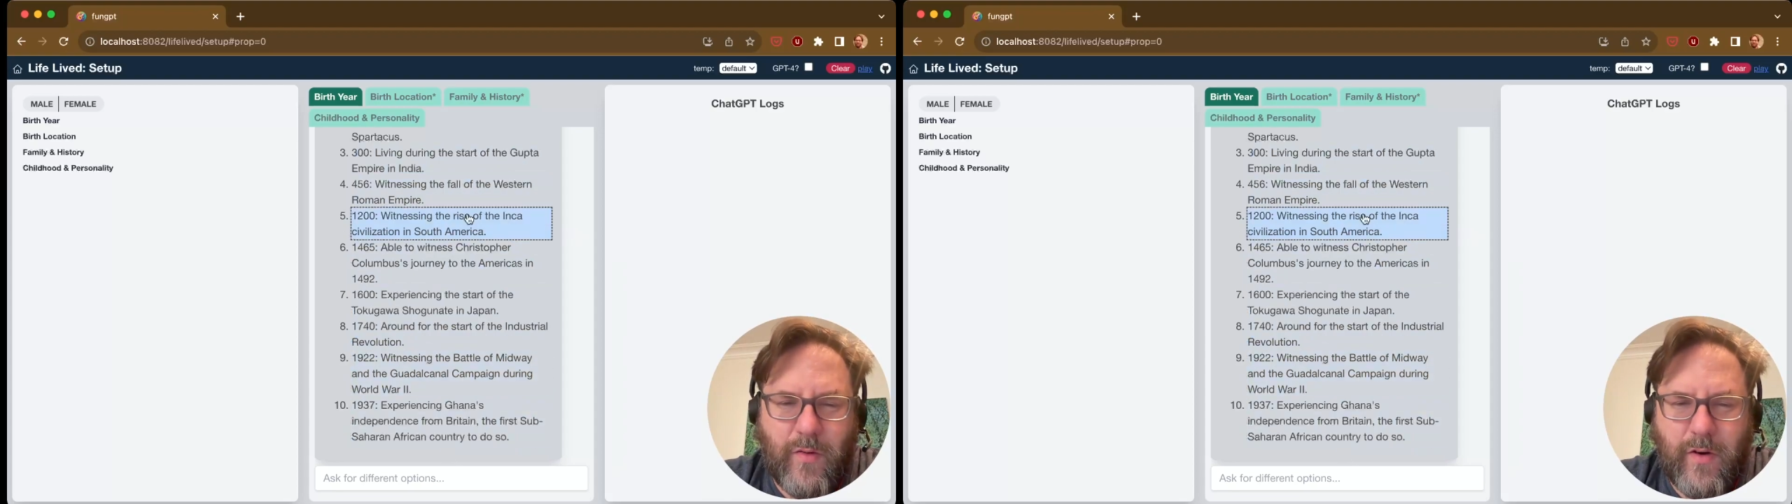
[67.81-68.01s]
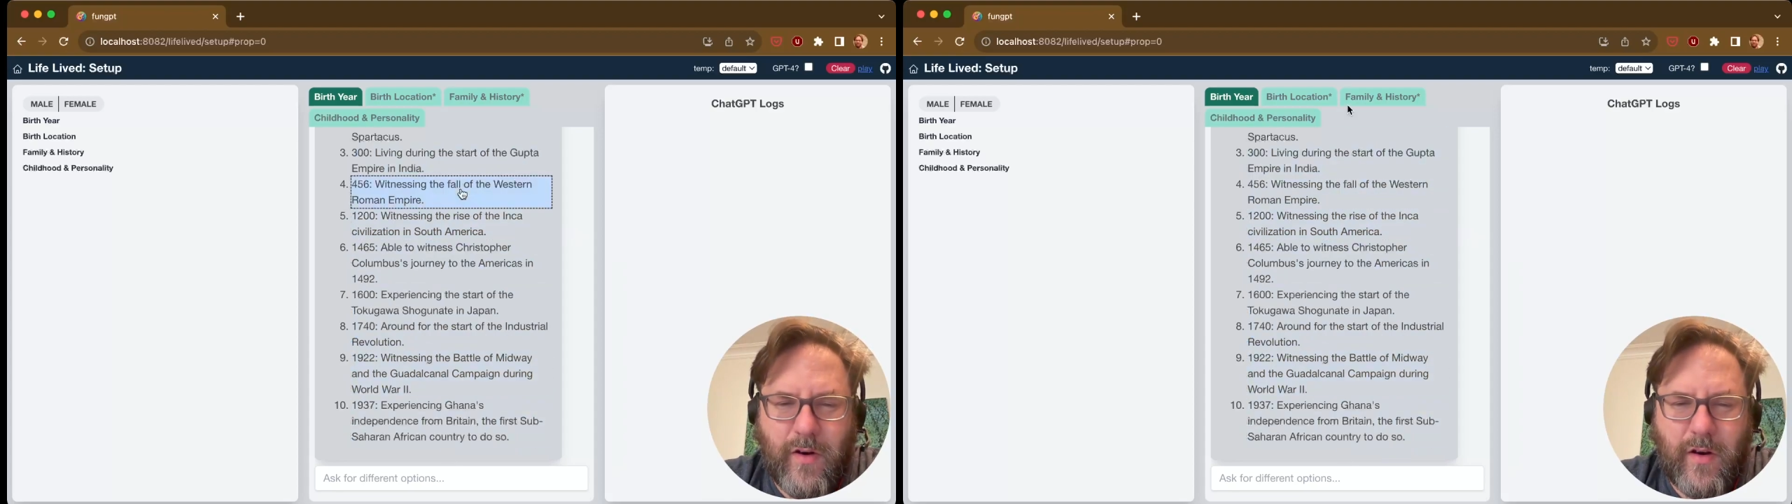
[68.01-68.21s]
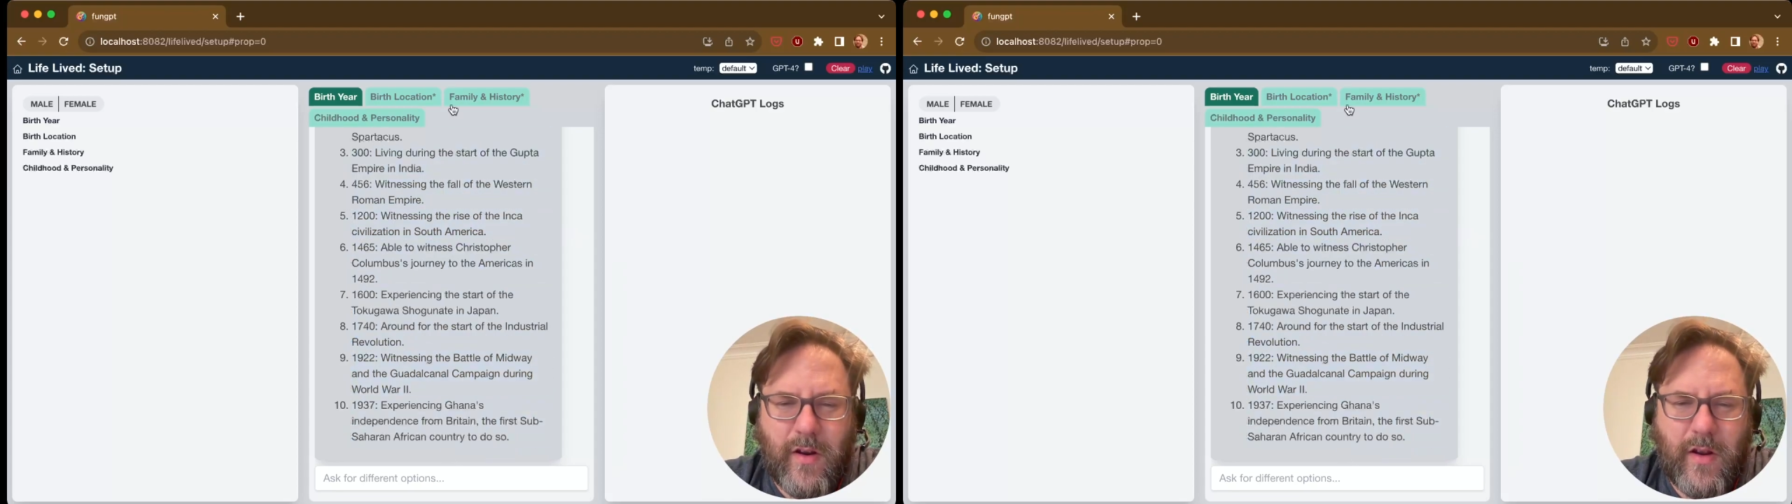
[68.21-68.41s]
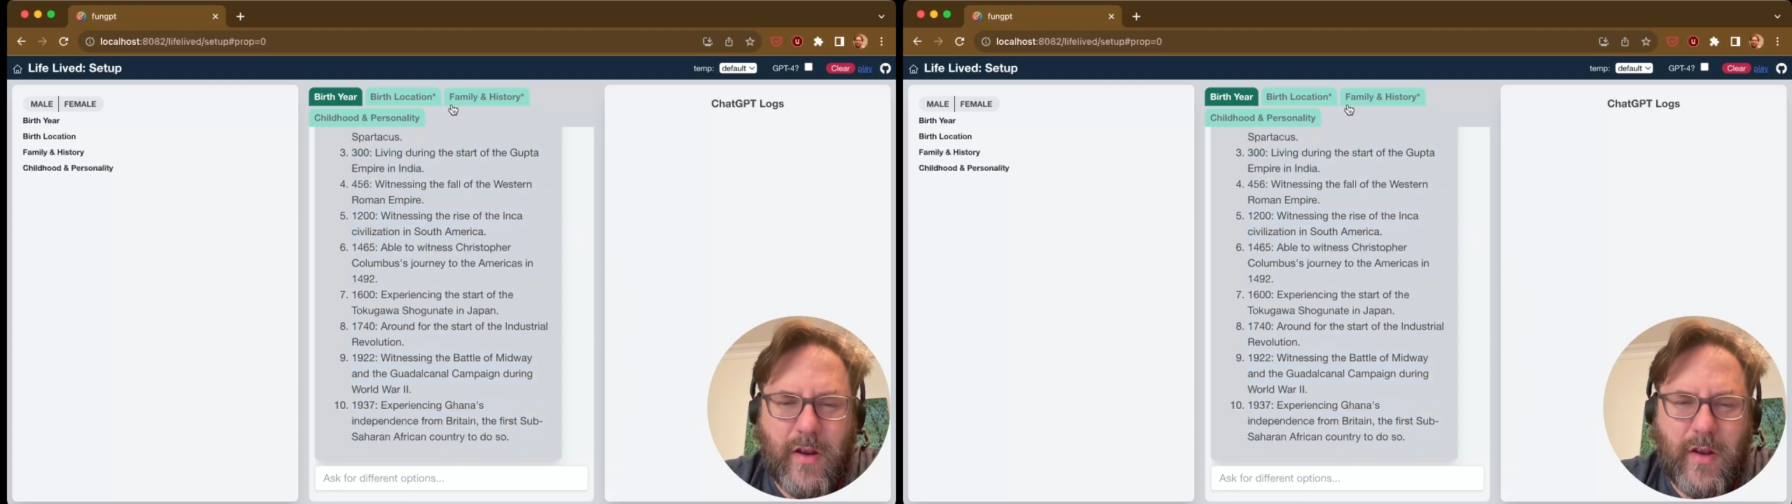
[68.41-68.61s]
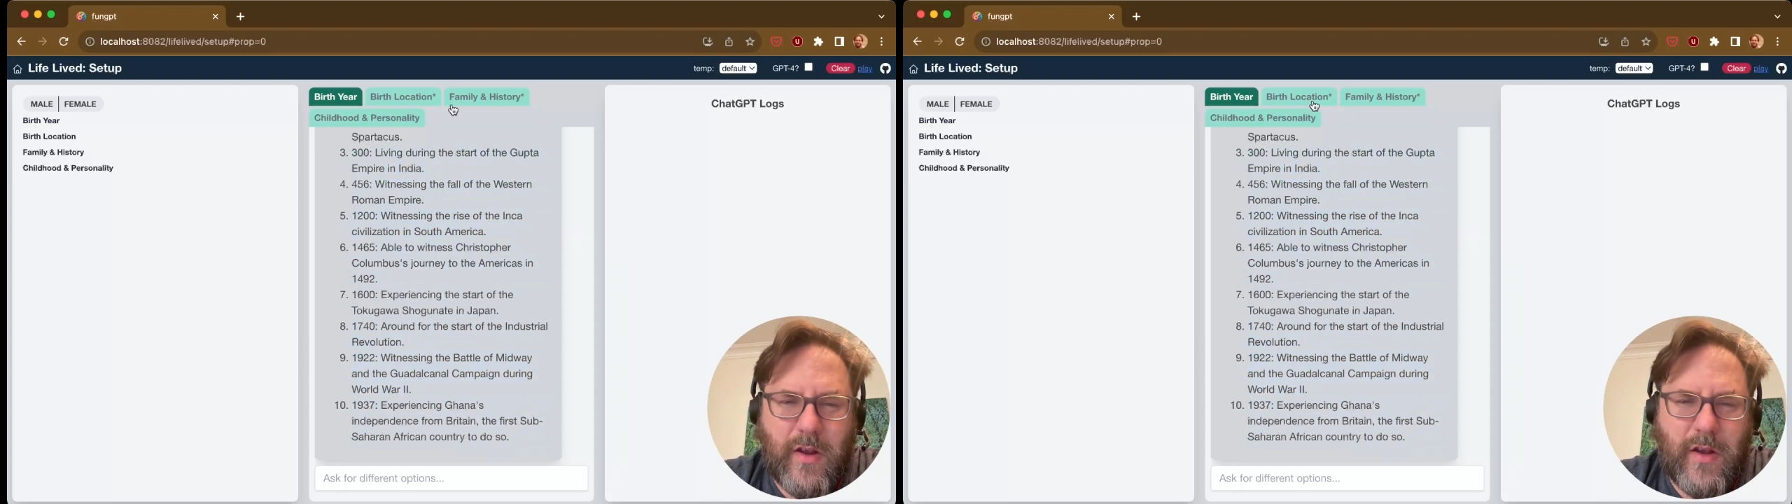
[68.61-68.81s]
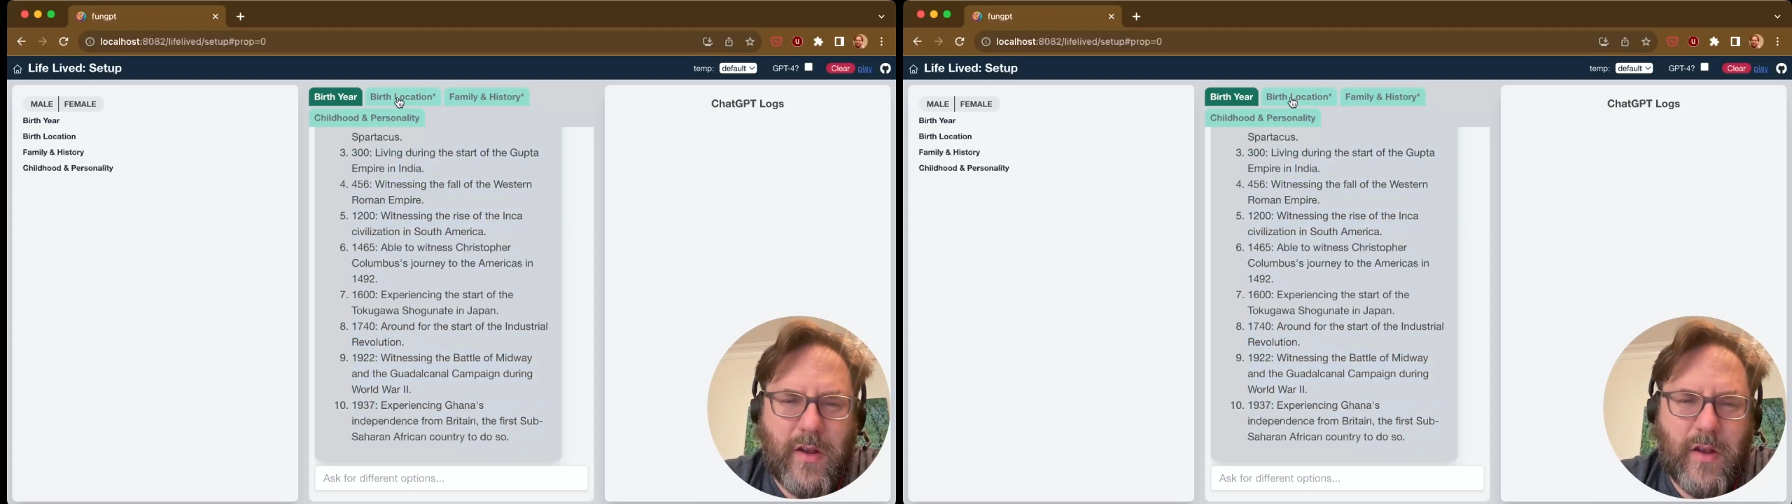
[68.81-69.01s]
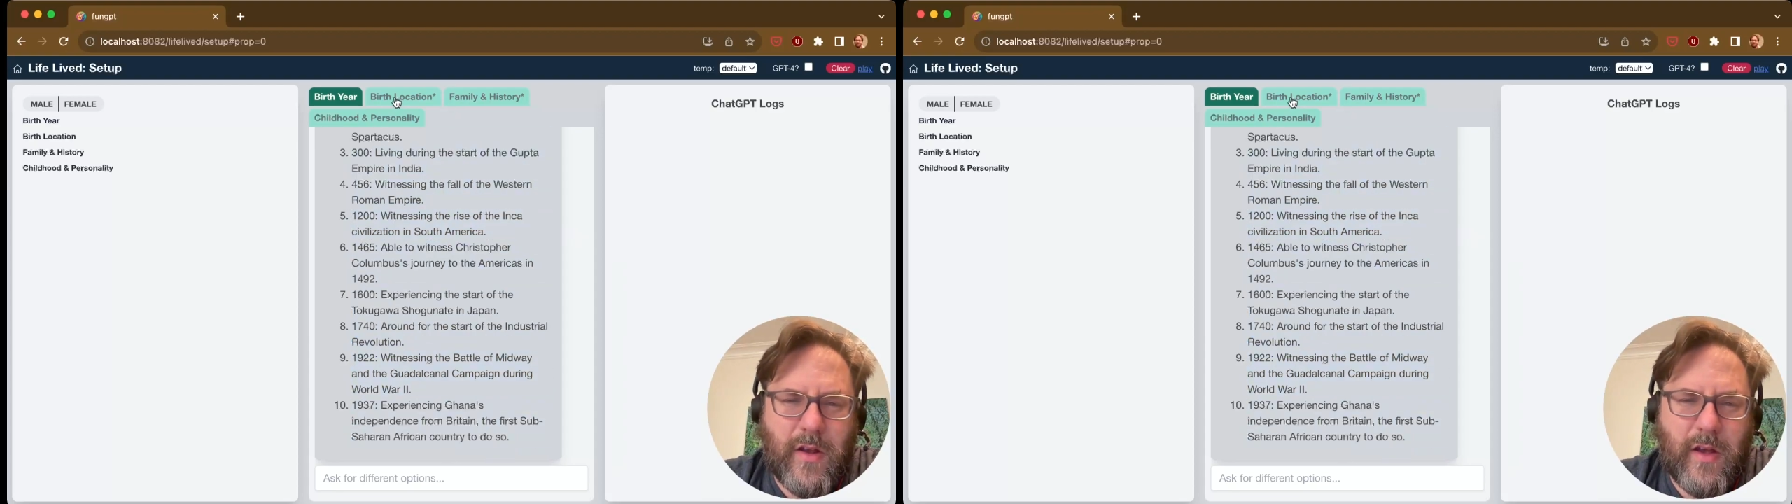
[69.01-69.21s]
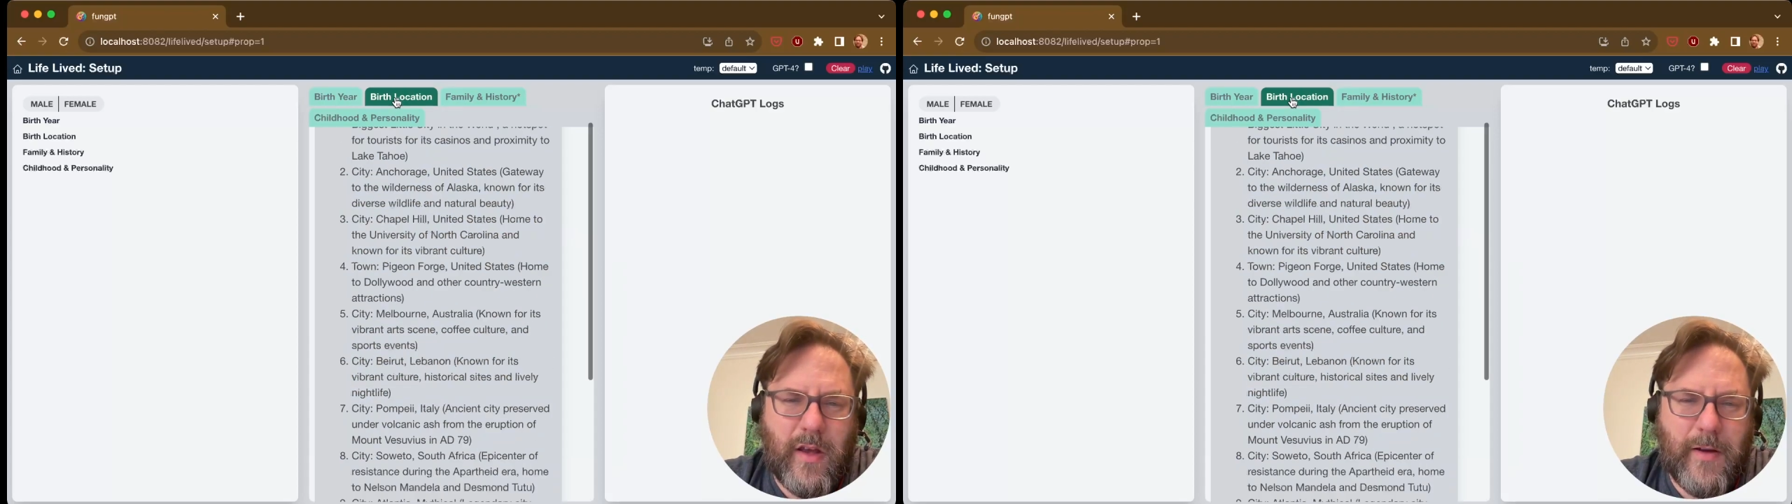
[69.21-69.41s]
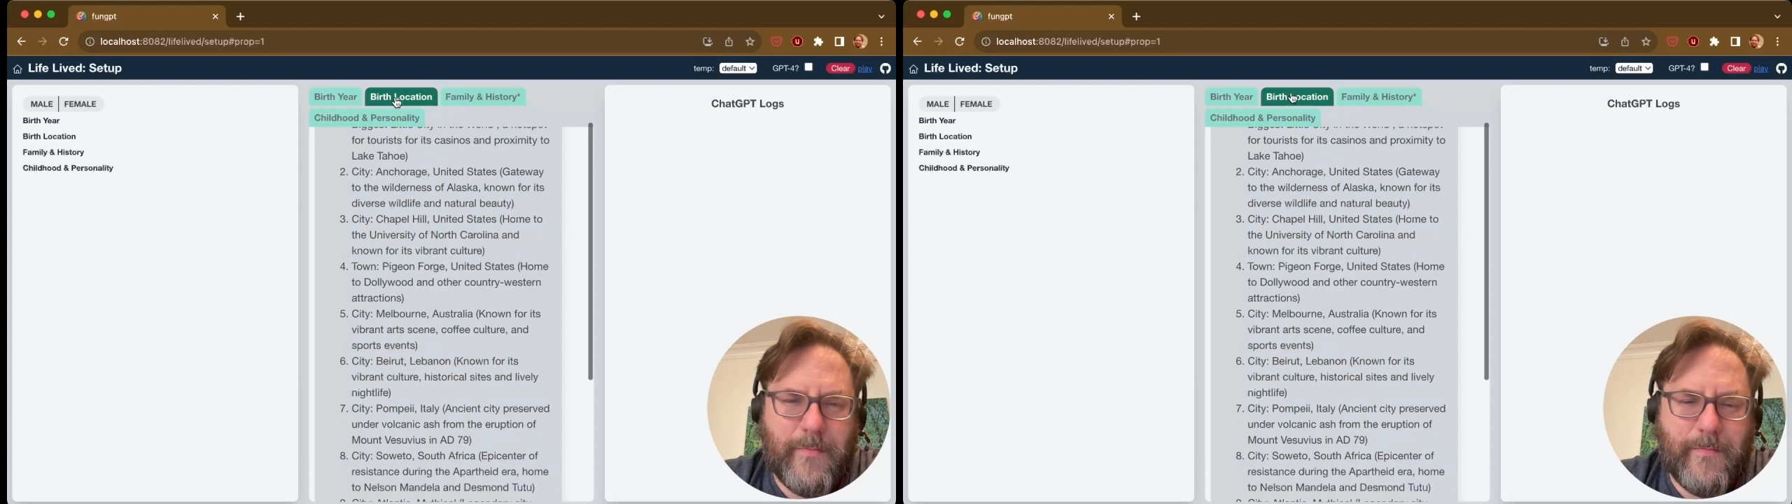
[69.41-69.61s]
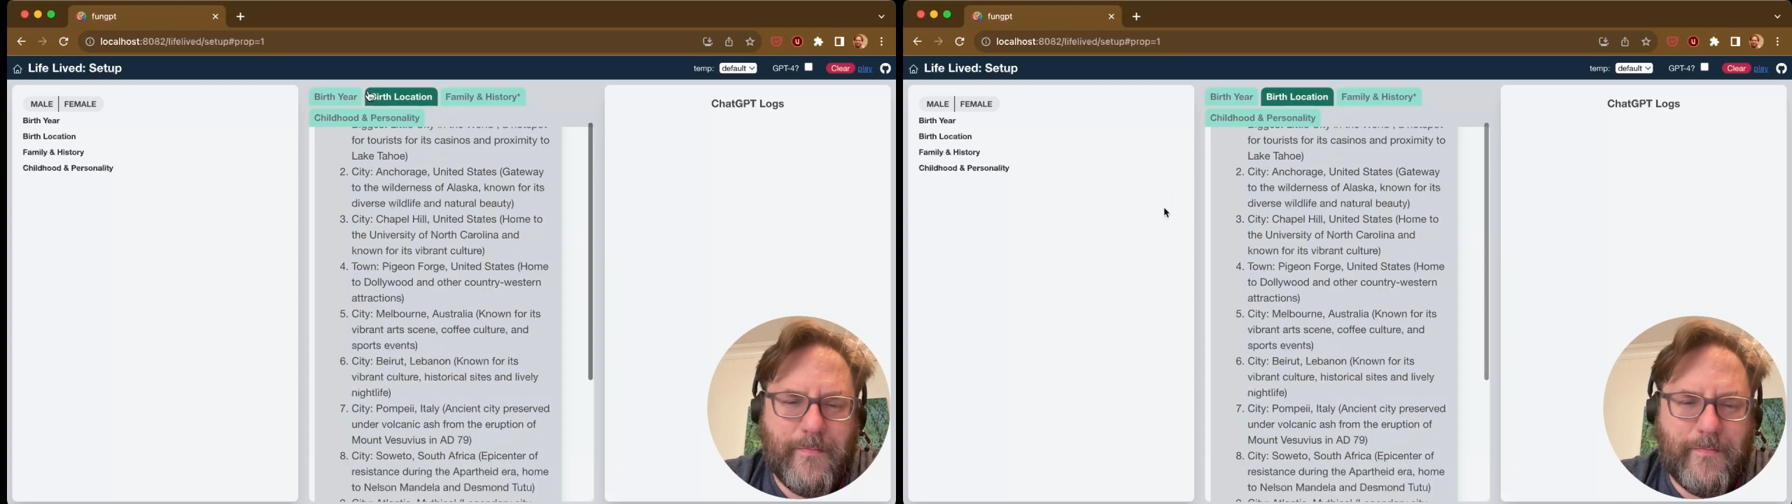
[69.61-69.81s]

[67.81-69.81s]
um,